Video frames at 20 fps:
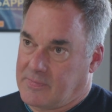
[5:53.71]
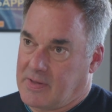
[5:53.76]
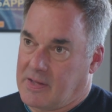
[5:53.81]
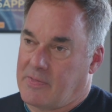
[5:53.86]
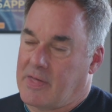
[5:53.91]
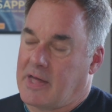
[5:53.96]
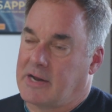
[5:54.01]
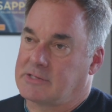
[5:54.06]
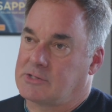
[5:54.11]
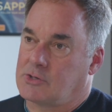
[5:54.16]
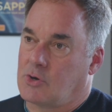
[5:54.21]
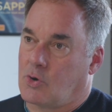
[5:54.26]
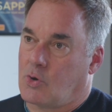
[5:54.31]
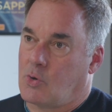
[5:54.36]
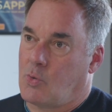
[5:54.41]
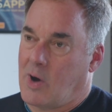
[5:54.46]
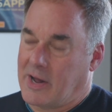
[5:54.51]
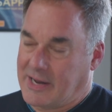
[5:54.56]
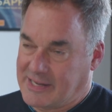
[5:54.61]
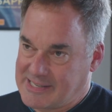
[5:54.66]
And that is not
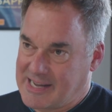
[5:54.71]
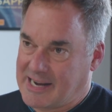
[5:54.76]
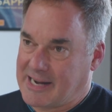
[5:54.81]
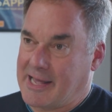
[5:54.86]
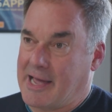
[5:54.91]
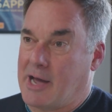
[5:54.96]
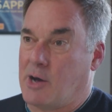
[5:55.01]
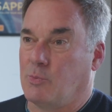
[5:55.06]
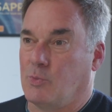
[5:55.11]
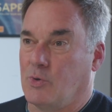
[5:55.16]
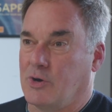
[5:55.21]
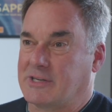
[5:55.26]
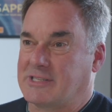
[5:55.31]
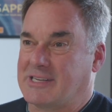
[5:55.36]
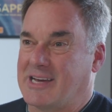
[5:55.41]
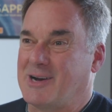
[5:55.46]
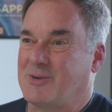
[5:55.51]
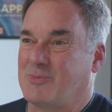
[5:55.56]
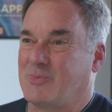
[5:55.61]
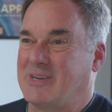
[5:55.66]
quite exactly how it worked
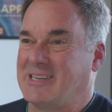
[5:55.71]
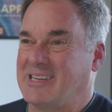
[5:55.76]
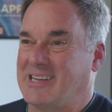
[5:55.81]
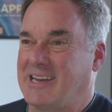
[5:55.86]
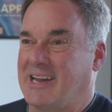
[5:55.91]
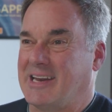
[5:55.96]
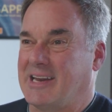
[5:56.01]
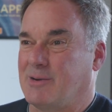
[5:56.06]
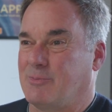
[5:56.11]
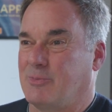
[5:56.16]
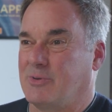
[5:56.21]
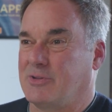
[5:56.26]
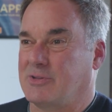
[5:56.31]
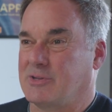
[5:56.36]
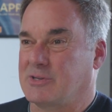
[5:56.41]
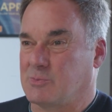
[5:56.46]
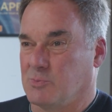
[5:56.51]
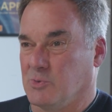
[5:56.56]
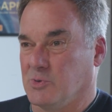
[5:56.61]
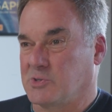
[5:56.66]
out. We did end up with
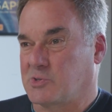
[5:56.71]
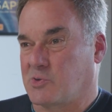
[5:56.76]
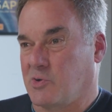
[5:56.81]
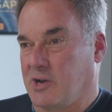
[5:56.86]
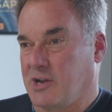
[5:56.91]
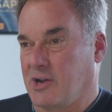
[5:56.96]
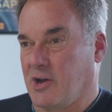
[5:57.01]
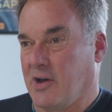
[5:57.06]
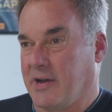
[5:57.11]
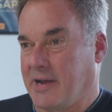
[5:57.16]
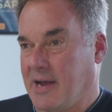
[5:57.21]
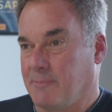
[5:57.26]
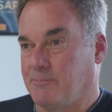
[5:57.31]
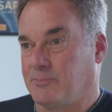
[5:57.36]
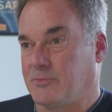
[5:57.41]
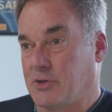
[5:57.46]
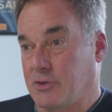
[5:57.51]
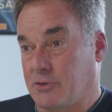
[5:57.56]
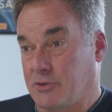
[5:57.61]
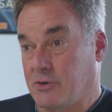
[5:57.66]
small screen going
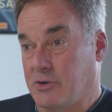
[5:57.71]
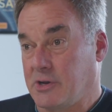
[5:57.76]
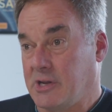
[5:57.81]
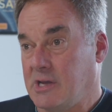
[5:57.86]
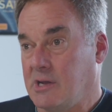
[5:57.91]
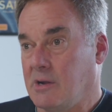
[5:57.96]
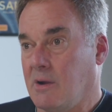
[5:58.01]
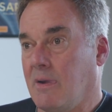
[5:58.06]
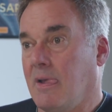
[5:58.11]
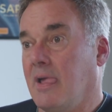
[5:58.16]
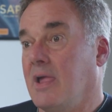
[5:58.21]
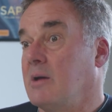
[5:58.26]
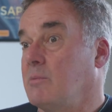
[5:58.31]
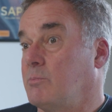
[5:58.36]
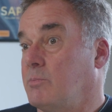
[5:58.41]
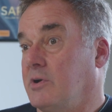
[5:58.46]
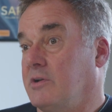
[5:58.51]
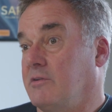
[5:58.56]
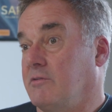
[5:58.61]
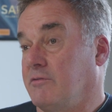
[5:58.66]
up to 30,
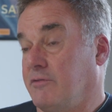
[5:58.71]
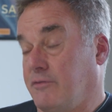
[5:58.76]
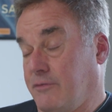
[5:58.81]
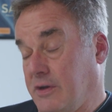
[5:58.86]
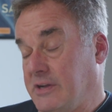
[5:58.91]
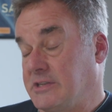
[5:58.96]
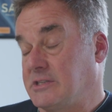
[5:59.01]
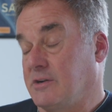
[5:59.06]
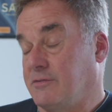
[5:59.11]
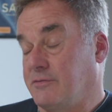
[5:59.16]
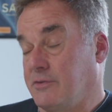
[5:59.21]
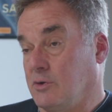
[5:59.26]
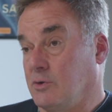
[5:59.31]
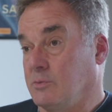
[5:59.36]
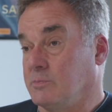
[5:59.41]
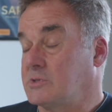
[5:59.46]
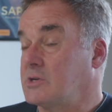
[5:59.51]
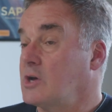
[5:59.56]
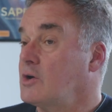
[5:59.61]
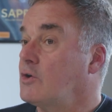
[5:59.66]
but feature
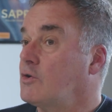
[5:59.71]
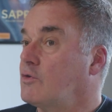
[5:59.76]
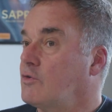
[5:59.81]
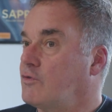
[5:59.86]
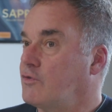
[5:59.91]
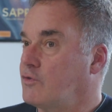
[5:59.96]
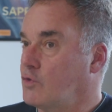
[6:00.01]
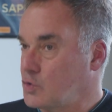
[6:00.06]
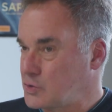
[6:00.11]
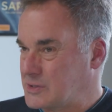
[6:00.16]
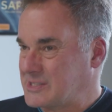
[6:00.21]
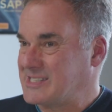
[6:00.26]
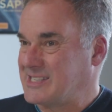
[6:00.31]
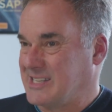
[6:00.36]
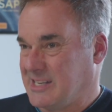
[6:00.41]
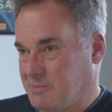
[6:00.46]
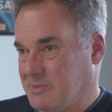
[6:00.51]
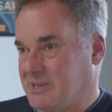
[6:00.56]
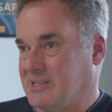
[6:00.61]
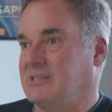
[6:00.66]
films for
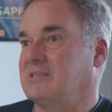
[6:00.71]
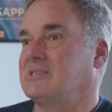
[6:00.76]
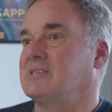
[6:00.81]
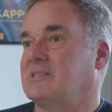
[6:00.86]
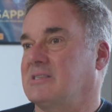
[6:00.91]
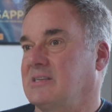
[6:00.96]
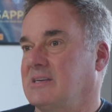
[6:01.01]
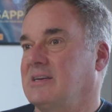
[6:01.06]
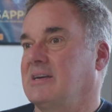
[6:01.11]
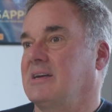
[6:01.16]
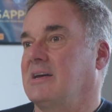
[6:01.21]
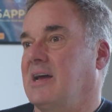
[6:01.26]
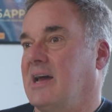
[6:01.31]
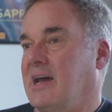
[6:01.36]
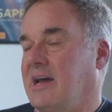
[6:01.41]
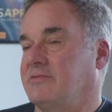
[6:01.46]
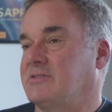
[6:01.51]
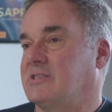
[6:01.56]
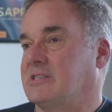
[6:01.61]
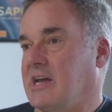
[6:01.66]
cinemas
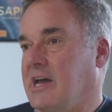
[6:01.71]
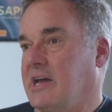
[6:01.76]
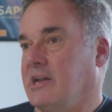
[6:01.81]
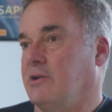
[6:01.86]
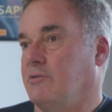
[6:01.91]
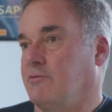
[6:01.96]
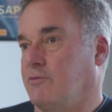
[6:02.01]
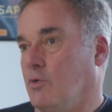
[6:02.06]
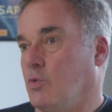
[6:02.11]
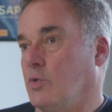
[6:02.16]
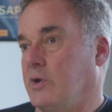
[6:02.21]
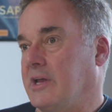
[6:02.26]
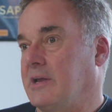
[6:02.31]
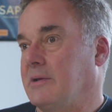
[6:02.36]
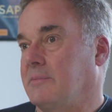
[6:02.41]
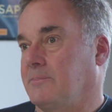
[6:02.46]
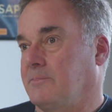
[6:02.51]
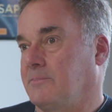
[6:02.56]
have stayed at 40.